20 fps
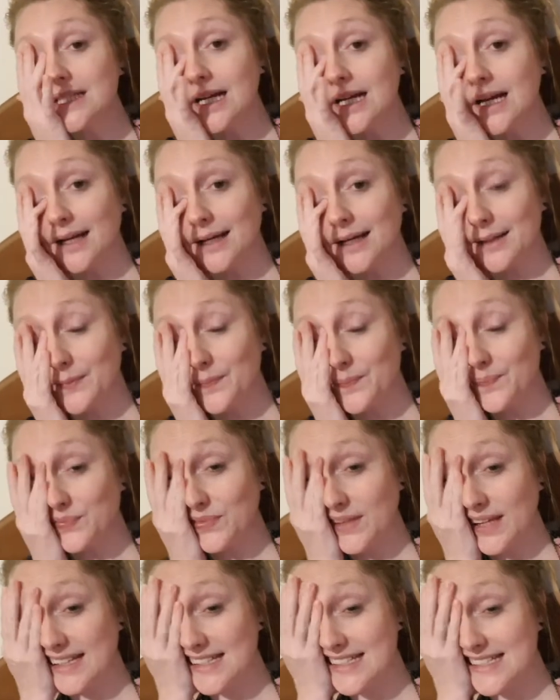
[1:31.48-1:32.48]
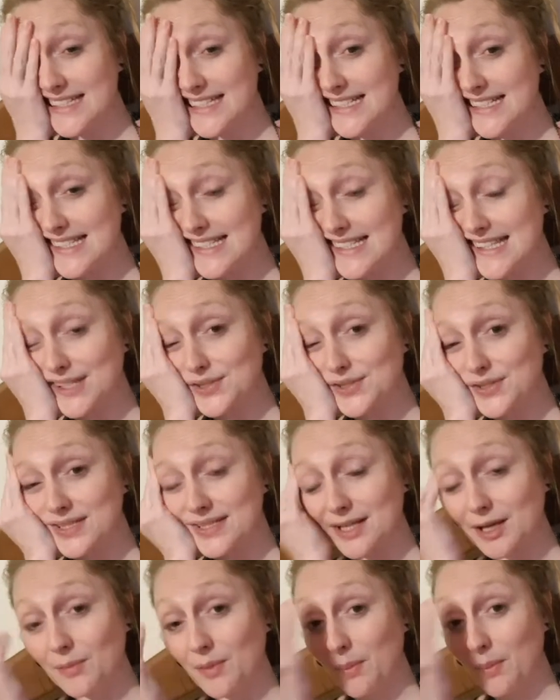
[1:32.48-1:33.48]
and since then she's
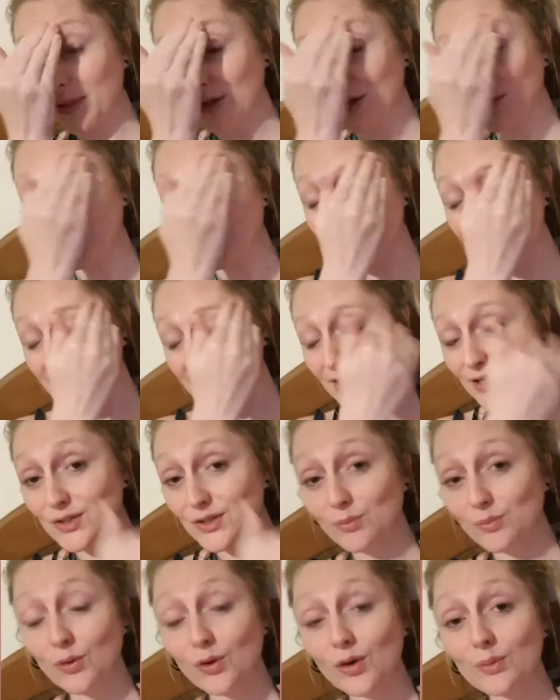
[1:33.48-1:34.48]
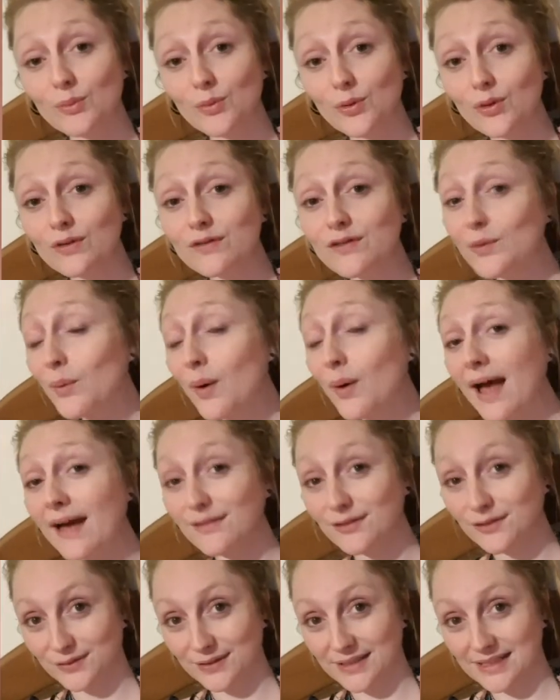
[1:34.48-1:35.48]
come up in conversation more and more for
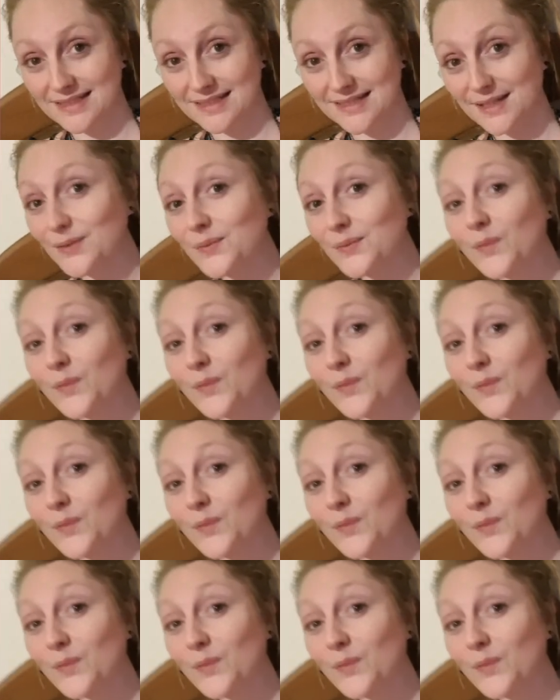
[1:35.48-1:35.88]
whatever reason,